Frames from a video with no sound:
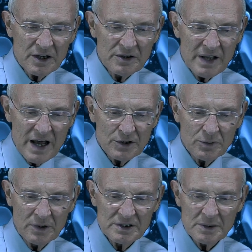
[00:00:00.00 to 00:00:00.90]

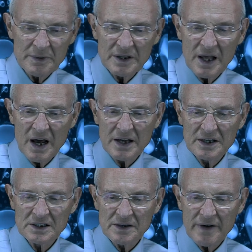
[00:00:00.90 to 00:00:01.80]
naturalism and the
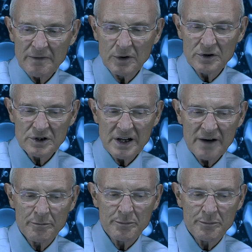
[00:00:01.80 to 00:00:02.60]
ideas of evolution have